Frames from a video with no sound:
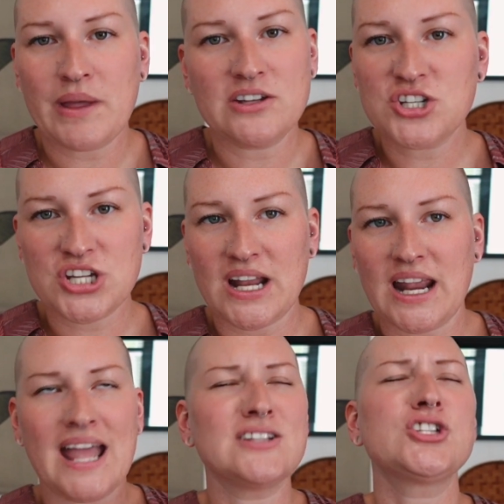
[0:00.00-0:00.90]
and
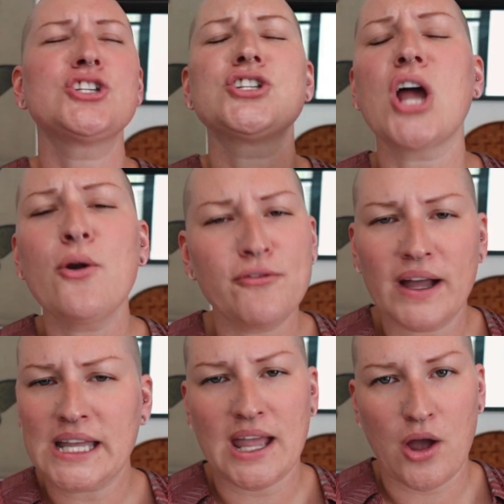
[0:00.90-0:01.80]
shitty and so
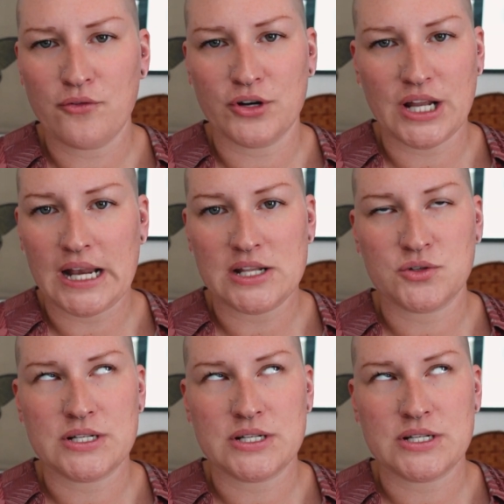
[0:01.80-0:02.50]
overdone. It's